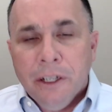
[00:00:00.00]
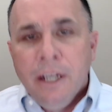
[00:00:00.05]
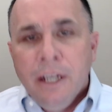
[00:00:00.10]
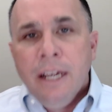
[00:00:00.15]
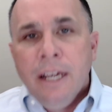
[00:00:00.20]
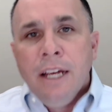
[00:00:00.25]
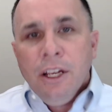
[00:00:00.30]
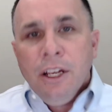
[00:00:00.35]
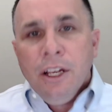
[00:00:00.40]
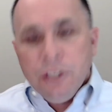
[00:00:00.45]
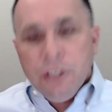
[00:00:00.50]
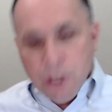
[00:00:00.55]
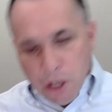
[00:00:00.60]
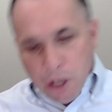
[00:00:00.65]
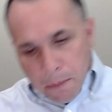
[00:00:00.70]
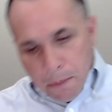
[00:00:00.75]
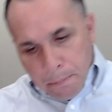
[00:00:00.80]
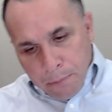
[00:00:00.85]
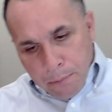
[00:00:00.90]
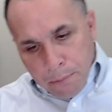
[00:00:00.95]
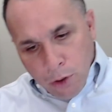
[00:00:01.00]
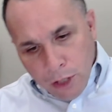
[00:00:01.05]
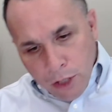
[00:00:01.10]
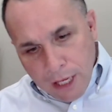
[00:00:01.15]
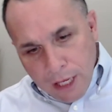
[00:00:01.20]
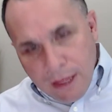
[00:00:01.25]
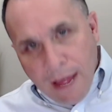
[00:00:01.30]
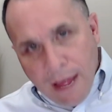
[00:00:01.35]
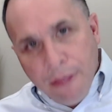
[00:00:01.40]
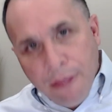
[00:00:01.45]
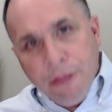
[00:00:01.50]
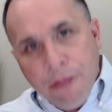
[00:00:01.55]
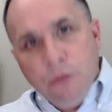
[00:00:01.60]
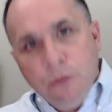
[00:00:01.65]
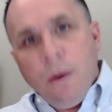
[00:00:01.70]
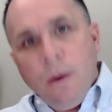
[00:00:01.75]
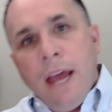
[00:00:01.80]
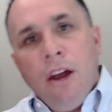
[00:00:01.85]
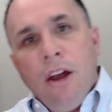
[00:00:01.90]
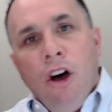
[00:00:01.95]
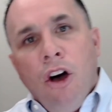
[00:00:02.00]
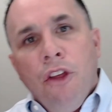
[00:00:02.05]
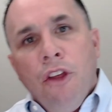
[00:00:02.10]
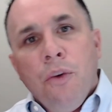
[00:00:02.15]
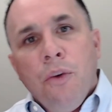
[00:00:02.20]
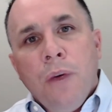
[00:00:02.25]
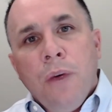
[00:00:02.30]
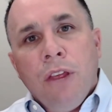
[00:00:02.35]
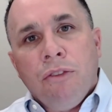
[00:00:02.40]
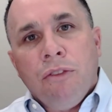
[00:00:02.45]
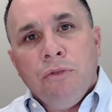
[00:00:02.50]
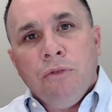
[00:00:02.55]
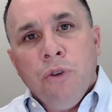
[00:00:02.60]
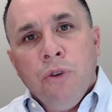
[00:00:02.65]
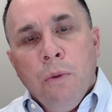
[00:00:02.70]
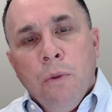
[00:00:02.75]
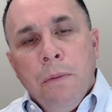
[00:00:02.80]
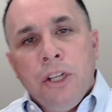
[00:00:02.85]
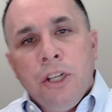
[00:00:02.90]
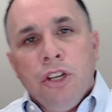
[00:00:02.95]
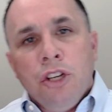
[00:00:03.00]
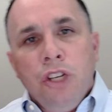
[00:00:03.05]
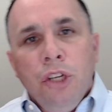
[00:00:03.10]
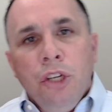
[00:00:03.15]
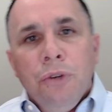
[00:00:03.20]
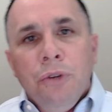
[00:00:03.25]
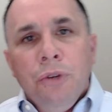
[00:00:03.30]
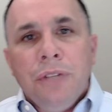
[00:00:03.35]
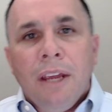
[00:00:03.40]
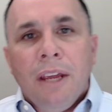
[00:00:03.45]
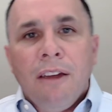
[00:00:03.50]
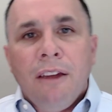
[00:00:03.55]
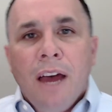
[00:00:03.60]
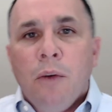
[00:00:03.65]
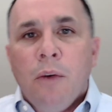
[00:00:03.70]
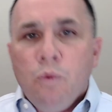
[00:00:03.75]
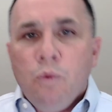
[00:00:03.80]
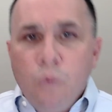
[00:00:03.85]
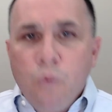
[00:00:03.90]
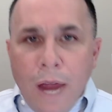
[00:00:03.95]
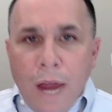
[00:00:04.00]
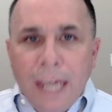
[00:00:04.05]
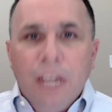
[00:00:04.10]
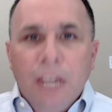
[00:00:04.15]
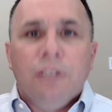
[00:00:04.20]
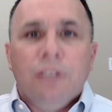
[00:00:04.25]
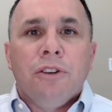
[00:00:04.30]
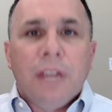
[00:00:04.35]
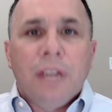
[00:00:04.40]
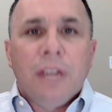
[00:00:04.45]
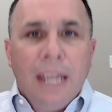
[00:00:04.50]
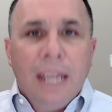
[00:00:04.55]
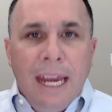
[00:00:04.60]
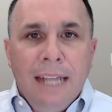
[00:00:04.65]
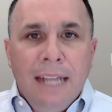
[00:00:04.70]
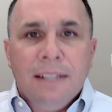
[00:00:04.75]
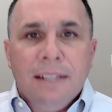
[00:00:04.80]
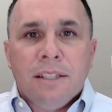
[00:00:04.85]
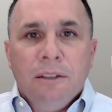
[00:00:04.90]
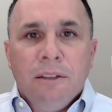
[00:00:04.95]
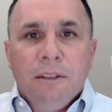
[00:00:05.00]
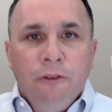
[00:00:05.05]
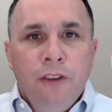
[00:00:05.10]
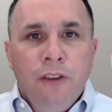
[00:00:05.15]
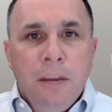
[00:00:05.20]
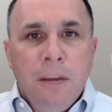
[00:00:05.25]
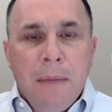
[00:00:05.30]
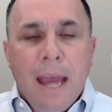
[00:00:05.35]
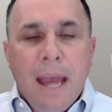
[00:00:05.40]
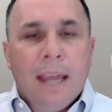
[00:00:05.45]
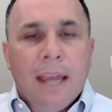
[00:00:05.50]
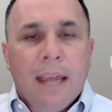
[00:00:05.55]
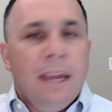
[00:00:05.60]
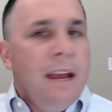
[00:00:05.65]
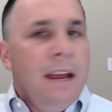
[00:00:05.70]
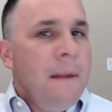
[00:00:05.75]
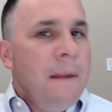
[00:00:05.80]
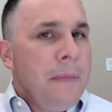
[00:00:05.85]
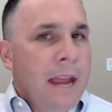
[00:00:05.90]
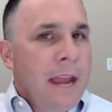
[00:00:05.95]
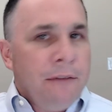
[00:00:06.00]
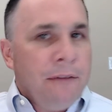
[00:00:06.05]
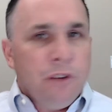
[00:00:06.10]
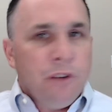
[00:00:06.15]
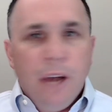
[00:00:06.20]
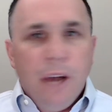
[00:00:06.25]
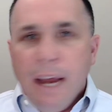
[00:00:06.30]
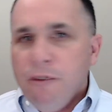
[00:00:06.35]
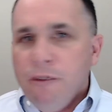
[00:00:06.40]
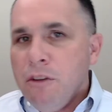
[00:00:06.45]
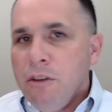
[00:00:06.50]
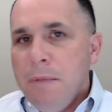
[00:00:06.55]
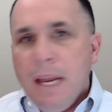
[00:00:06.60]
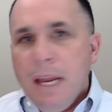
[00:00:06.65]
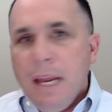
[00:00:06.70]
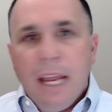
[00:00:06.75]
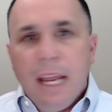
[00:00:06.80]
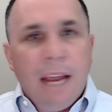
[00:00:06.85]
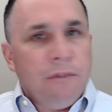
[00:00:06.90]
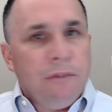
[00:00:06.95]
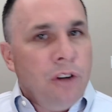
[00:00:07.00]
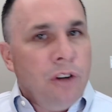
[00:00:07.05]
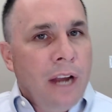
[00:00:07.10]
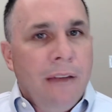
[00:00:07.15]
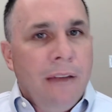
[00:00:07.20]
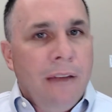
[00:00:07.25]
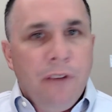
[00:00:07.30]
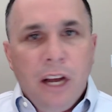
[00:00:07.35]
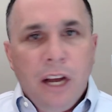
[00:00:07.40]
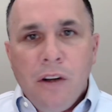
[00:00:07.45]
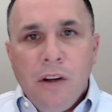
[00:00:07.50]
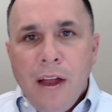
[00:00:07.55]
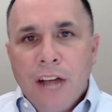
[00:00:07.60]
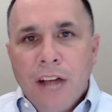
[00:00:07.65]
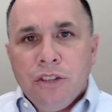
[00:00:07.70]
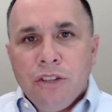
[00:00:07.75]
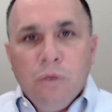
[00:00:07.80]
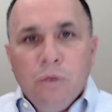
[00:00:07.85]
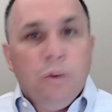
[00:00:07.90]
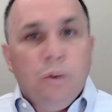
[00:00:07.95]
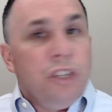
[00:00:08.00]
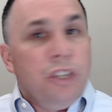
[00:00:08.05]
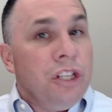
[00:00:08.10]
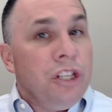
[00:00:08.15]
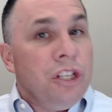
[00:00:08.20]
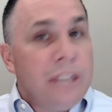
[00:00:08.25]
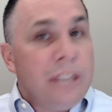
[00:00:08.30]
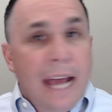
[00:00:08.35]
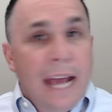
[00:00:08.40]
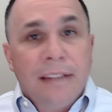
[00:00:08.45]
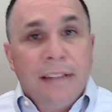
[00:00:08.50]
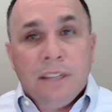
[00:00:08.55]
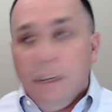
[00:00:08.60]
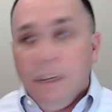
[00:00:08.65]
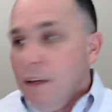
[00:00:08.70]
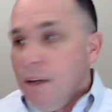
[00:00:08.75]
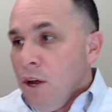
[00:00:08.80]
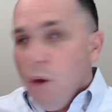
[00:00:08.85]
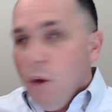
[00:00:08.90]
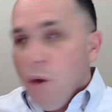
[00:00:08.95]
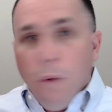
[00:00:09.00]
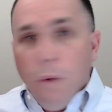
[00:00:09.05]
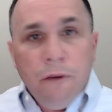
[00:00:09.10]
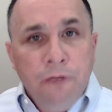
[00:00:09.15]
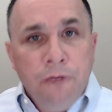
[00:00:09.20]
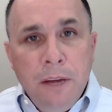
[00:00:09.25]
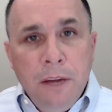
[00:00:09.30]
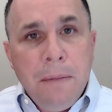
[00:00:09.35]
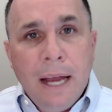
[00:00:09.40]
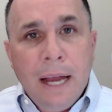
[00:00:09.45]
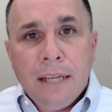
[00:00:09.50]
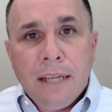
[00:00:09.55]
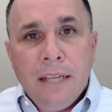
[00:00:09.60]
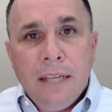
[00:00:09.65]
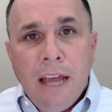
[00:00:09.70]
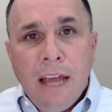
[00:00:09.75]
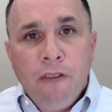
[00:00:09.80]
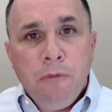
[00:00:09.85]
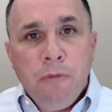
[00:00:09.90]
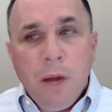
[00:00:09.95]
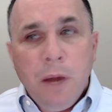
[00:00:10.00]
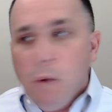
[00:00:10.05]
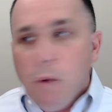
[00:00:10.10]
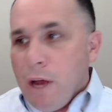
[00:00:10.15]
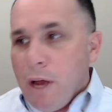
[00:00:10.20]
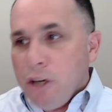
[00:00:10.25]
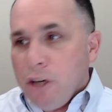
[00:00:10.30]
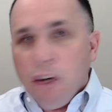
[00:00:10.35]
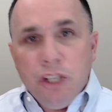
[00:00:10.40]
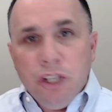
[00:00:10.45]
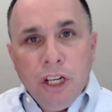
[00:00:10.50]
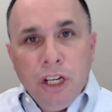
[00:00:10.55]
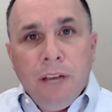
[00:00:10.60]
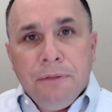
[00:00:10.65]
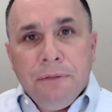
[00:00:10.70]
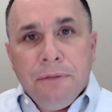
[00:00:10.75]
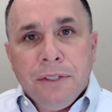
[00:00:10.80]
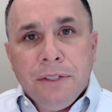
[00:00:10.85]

So you're pulling that thread all the way through, but you're using a regular cadence of feedback. After every meeting, after every interaction, we're just asking, what feedback do you have for me around our shifts?